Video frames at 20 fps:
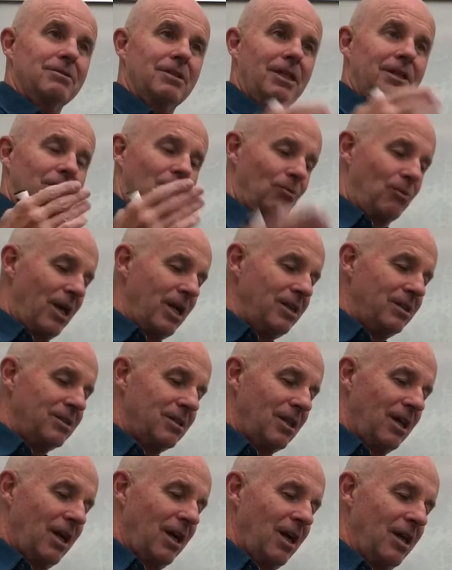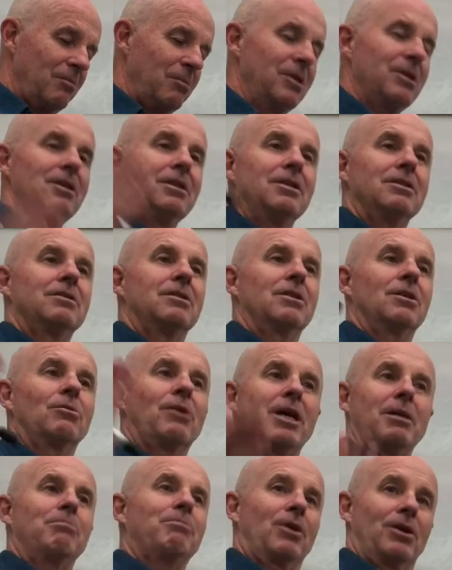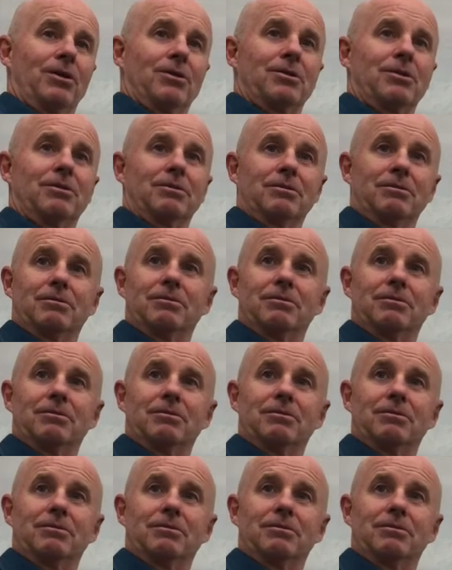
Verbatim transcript: at the right time to the right person,